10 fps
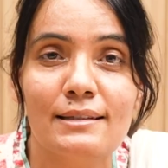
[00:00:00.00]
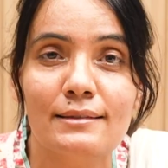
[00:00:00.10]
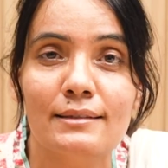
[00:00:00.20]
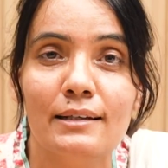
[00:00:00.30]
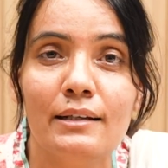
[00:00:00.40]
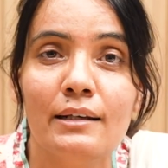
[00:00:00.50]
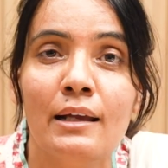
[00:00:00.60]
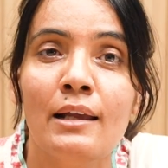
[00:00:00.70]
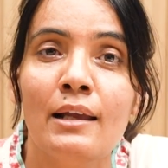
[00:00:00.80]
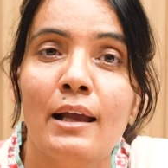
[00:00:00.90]
is
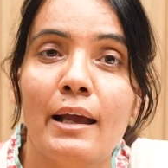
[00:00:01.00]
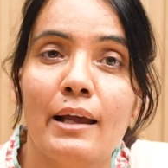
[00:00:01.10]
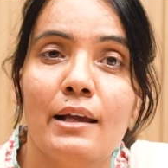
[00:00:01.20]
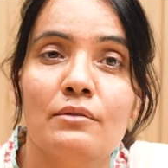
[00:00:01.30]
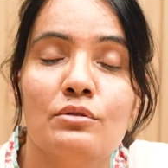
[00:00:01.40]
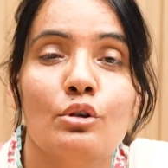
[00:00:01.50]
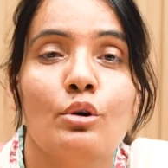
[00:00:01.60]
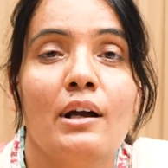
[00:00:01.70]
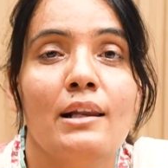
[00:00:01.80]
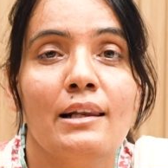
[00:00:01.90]
concerned. And
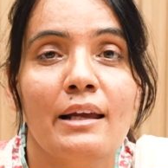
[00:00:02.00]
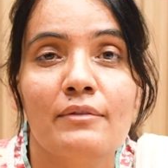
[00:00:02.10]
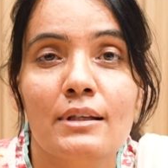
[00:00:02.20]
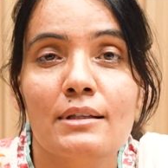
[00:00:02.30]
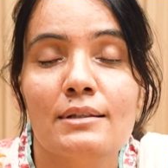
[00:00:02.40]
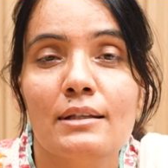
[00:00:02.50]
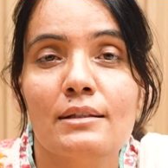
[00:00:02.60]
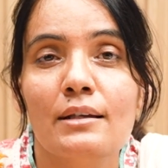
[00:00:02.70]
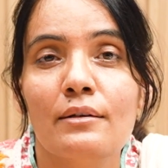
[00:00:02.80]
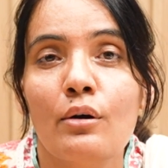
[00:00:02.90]
so I left the
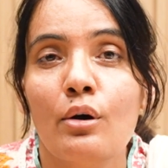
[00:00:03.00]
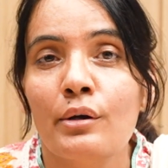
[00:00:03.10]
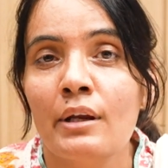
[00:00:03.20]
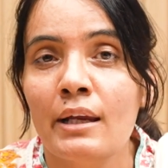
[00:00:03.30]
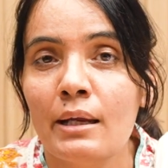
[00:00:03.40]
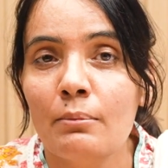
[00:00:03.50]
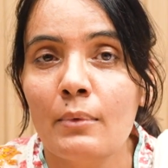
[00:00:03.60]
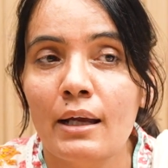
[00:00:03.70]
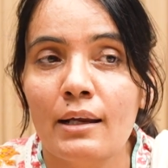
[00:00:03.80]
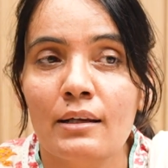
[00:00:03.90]
decision on
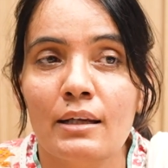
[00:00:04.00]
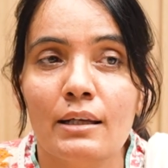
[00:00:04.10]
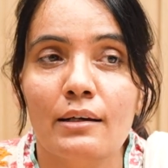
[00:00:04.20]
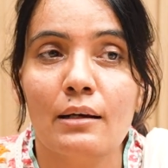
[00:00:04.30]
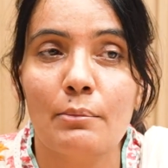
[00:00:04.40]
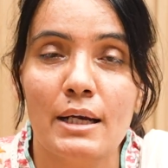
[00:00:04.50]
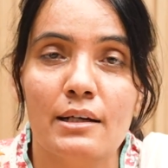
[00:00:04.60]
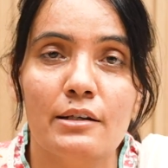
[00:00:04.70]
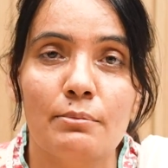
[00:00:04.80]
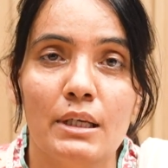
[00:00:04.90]
him and he
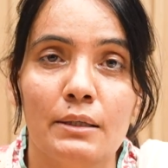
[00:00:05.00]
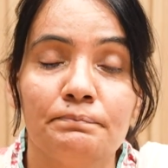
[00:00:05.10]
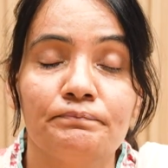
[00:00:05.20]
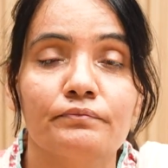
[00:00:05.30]
recommended me